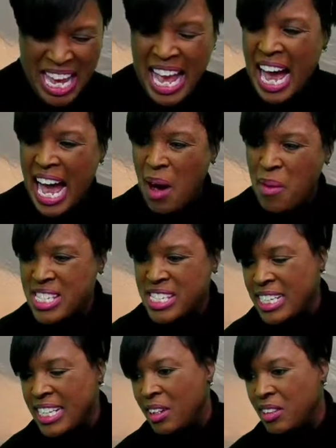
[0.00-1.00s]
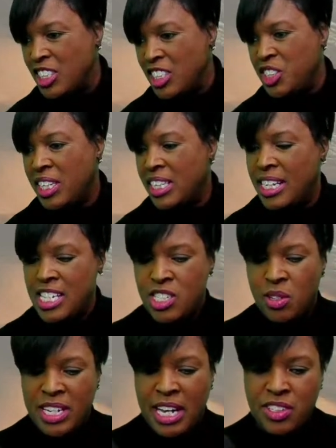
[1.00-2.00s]
How was it now? Did
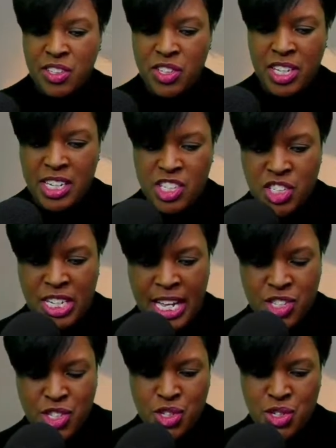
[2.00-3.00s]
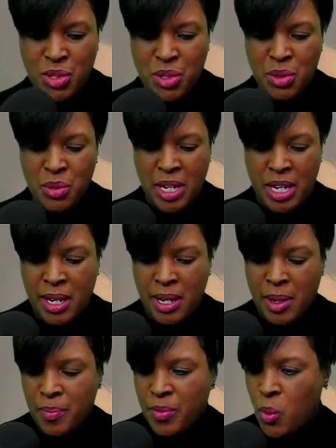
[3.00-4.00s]
you get a chance to
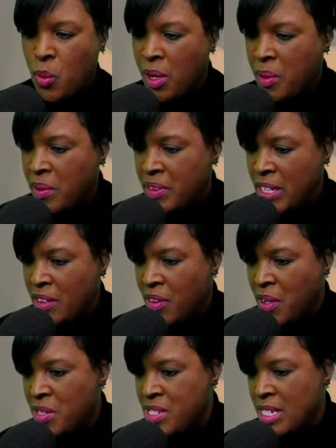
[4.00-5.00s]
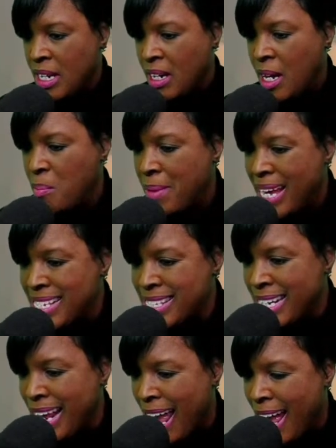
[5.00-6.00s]
work with any of those
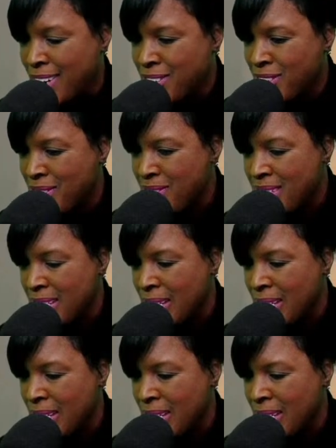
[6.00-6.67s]
amazing actors?